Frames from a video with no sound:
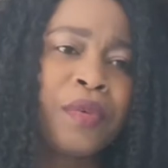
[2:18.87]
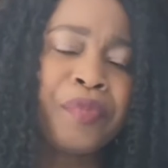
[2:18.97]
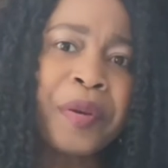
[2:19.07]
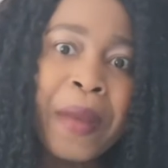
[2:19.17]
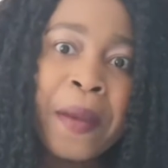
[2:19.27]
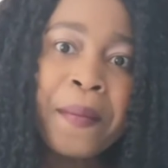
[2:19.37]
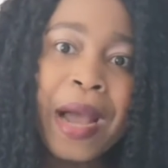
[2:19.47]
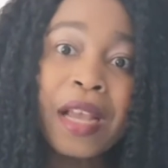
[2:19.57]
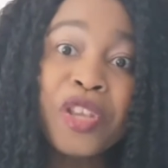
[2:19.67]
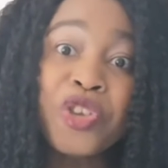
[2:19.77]
remember,
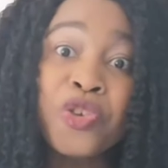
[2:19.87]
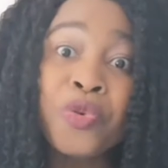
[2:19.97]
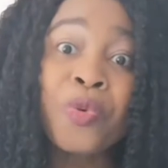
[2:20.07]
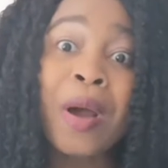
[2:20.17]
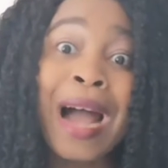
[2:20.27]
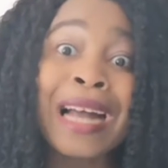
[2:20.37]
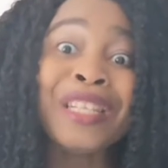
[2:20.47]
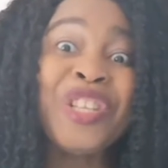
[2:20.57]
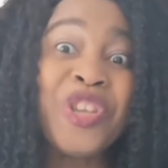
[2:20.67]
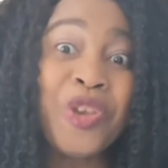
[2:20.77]
you are
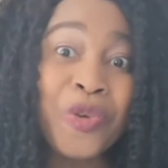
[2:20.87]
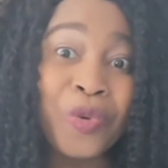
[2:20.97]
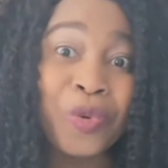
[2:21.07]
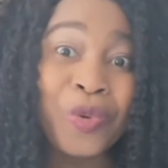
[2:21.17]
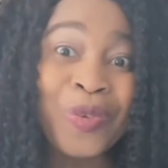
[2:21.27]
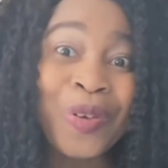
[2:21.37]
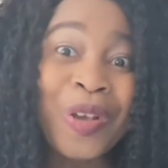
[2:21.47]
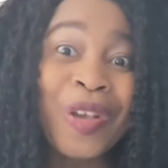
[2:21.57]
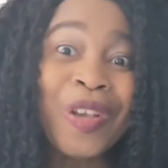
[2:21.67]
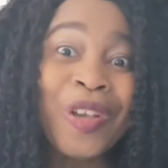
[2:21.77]
new.
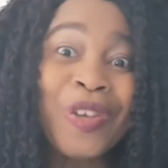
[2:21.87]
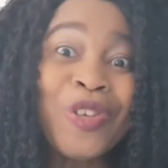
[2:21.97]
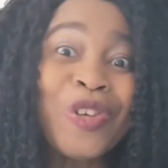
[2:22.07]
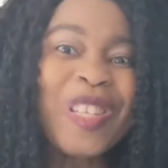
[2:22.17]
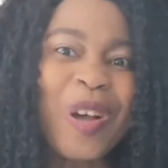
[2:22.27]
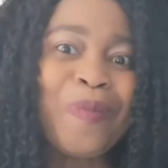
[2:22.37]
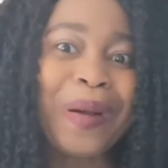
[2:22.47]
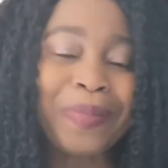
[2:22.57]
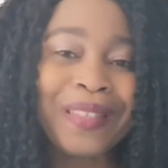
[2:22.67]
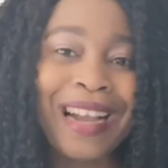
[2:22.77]
You just got
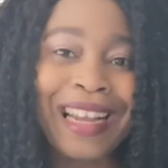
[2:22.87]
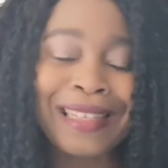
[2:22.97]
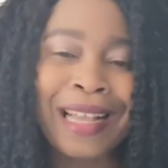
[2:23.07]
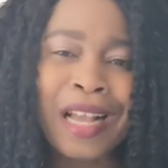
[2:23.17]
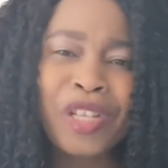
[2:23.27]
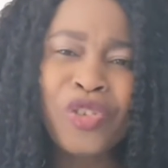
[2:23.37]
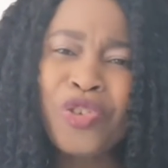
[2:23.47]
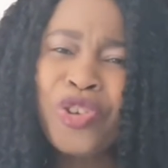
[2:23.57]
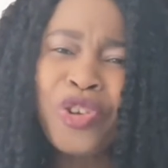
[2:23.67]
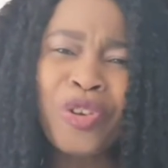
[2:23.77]
baptized. So
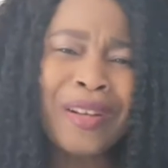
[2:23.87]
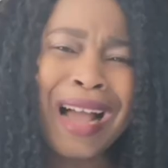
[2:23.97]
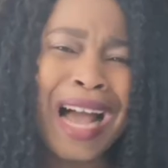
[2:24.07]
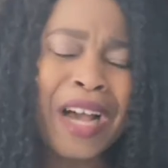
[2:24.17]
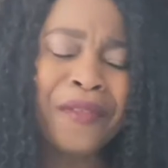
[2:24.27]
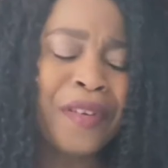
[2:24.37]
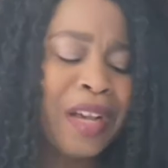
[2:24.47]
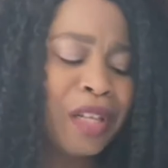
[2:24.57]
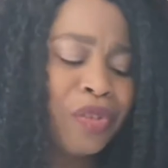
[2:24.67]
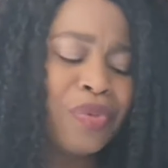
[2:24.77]
you don't have
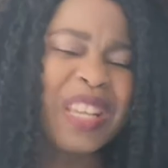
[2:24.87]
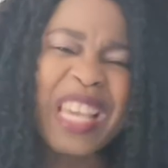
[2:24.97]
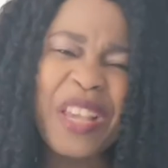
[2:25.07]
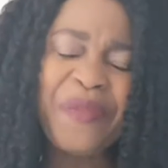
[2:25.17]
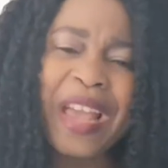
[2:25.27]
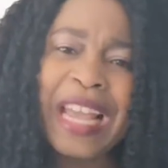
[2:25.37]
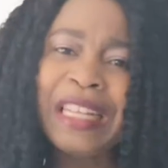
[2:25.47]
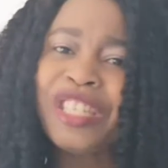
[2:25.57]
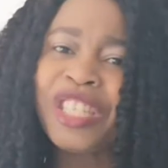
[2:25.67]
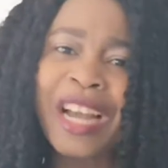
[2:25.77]
to give
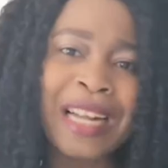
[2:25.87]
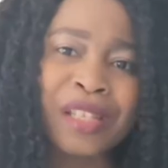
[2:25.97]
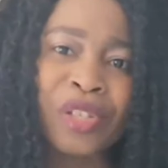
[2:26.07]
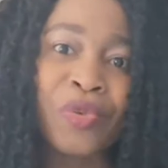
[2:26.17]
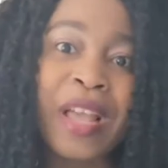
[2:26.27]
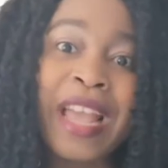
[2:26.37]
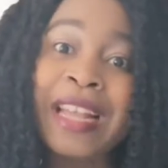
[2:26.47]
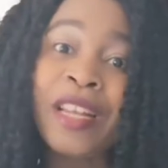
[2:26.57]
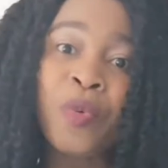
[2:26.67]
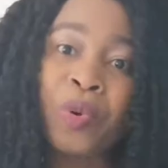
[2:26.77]
any chance to
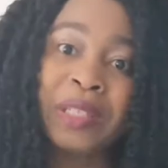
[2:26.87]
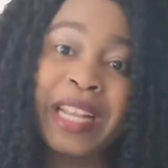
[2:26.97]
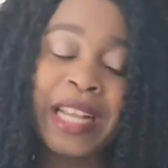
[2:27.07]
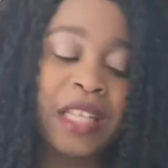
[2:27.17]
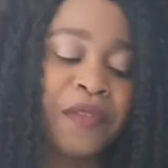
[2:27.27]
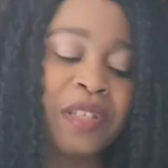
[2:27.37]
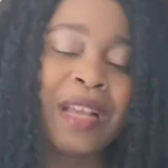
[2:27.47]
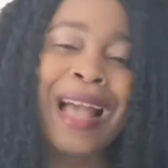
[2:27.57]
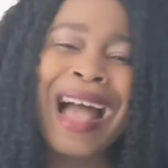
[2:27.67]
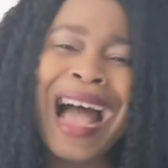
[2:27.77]
any what
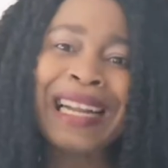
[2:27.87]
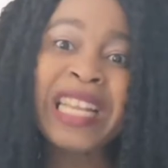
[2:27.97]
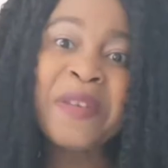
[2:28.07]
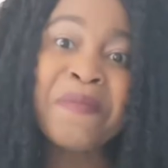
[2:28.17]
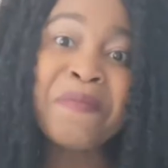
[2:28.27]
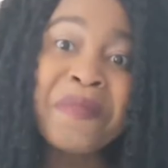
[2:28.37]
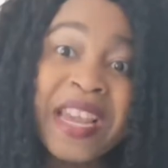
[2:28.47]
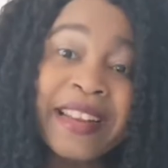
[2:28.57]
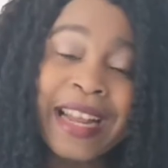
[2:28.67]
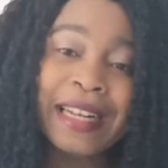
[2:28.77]
negativity. And
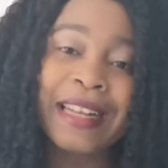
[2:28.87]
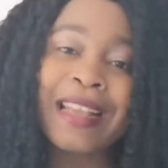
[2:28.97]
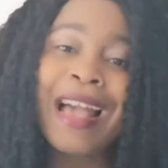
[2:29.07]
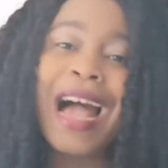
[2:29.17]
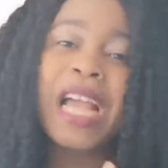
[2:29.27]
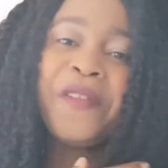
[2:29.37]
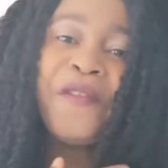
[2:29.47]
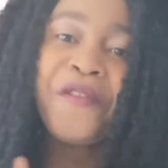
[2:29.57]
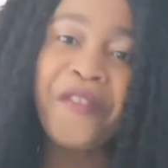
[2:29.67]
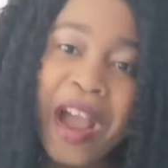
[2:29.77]
immediately I
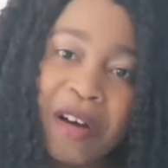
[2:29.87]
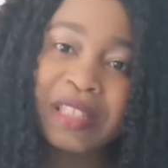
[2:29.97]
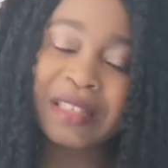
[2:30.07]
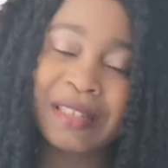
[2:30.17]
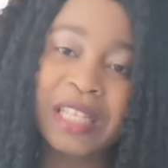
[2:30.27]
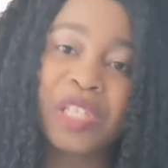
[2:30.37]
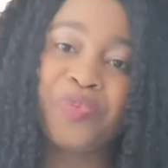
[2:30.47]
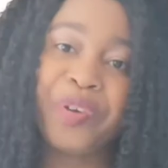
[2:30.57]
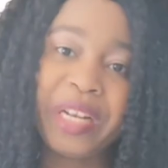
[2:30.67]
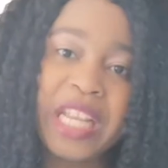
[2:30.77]
felt
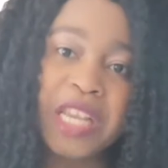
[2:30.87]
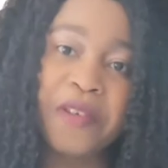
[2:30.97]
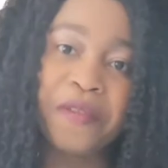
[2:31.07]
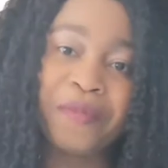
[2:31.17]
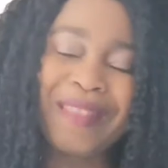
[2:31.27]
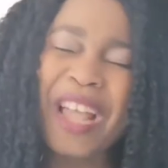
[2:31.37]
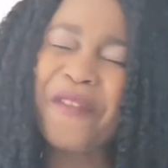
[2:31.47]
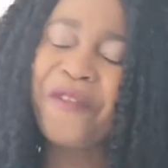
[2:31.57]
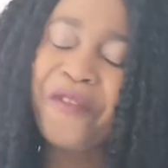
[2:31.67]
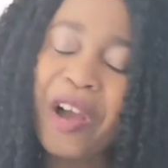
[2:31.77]
this relief. I
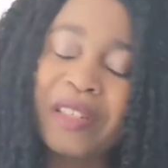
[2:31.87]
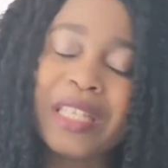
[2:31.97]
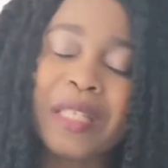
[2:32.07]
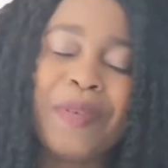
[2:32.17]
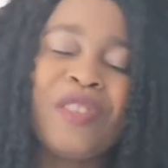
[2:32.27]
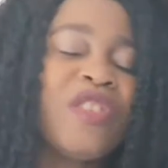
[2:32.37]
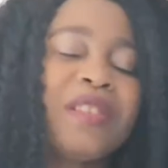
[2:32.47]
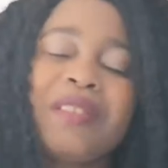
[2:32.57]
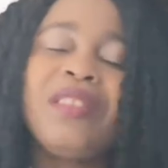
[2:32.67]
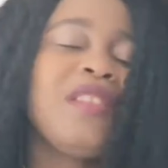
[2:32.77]
felt this,
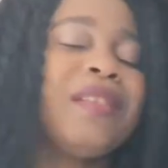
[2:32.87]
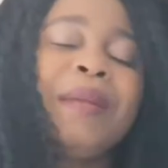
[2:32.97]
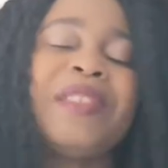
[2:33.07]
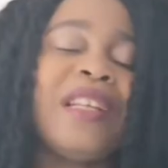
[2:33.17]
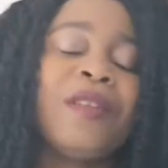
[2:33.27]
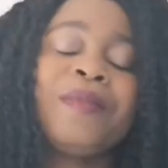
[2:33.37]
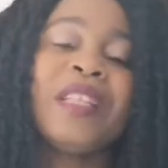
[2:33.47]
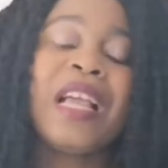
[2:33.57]
just, let me tell you,